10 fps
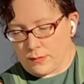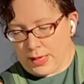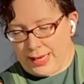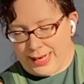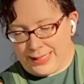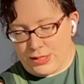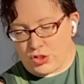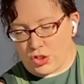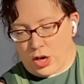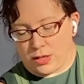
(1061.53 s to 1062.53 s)
And I did
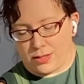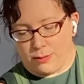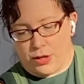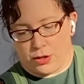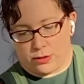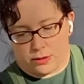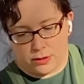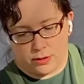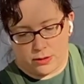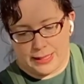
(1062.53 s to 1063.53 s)
start some other
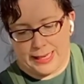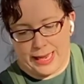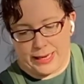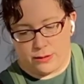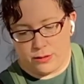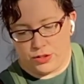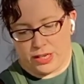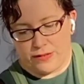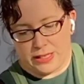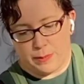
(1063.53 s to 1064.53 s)
Italian
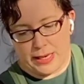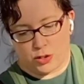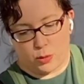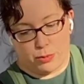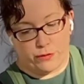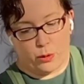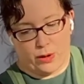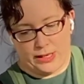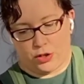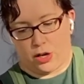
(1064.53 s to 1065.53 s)
Genovese basil before
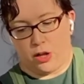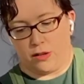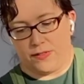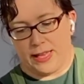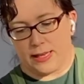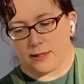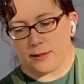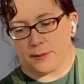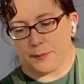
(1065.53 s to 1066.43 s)
I started all of this.